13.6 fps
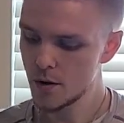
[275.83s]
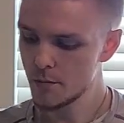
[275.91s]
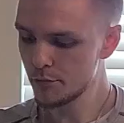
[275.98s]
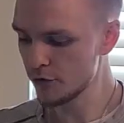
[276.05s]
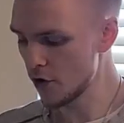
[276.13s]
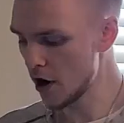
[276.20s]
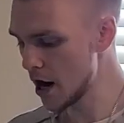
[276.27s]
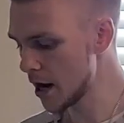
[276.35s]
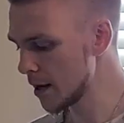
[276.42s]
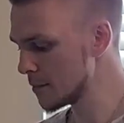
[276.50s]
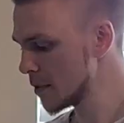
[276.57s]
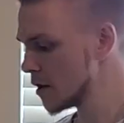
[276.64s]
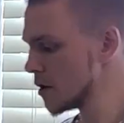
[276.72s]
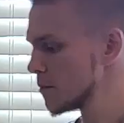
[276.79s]

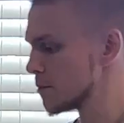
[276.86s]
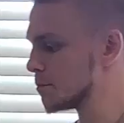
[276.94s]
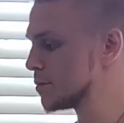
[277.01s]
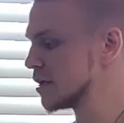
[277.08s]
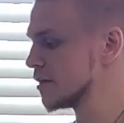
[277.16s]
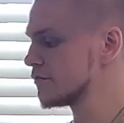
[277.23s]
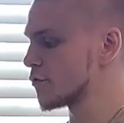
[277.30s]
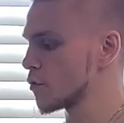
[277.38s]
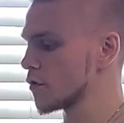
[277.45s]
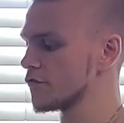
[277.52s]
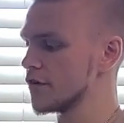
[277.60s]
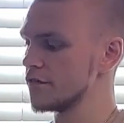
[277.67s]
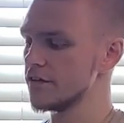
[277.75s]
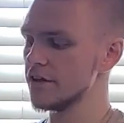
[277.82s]
Prime
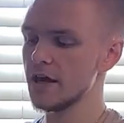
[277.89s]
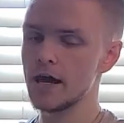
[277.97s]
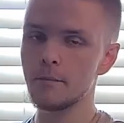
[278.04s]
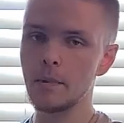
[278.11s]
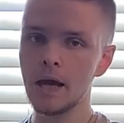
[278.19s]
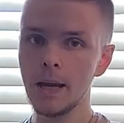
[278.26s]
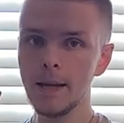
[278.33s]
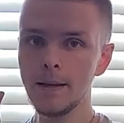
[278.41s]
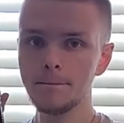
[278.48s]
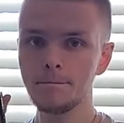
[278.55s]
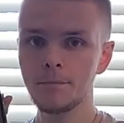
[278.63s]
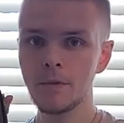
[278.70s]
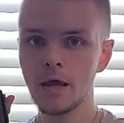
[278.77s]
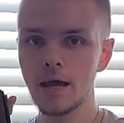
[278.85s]
B450MA,
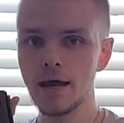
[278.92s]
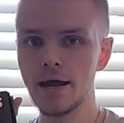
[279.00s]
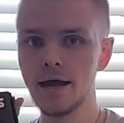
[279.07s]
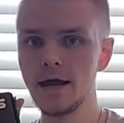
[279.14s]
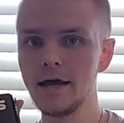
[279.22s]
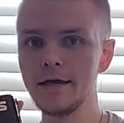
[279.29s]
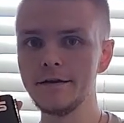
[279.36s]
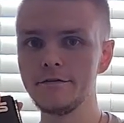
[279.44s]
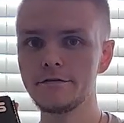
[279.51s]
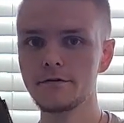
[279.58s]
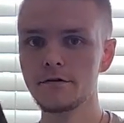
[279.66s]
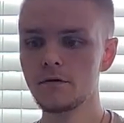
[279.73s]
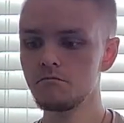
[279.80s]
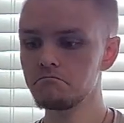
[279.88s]
and
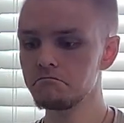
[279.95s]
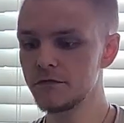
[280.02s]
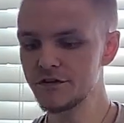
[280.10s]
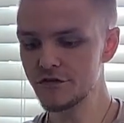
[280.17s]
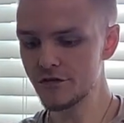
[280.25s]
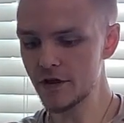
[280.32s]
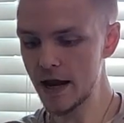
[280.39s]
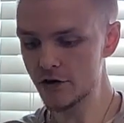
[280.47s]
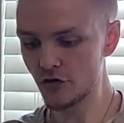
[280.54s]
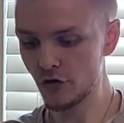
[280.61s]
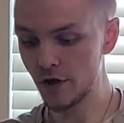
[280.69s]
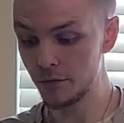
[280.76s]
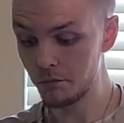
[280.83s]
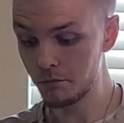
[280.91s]
this is
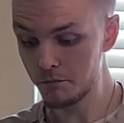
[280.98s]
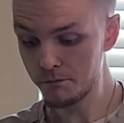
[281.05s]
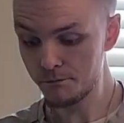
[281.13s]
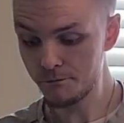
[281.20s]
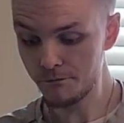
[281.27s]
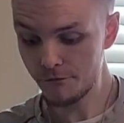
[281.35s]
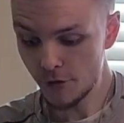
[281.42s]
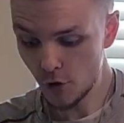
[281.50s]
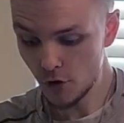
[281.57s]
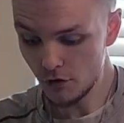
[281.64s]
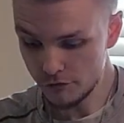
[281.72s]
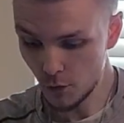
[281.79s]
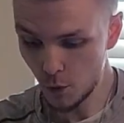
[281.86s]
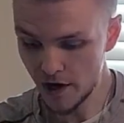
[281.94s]
actually, for
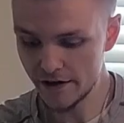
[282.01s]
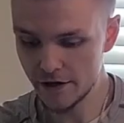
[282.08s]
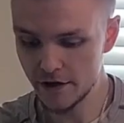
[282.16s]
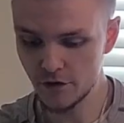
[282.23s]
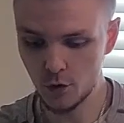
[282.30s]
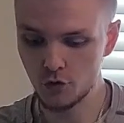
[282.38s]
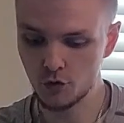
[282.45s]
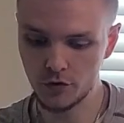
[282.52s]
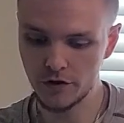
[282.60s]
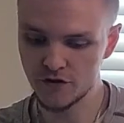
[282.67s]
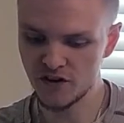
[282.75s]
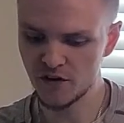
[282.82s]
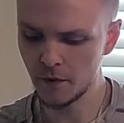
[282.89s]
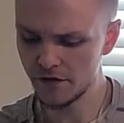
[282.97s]
what it is, it was really cheap.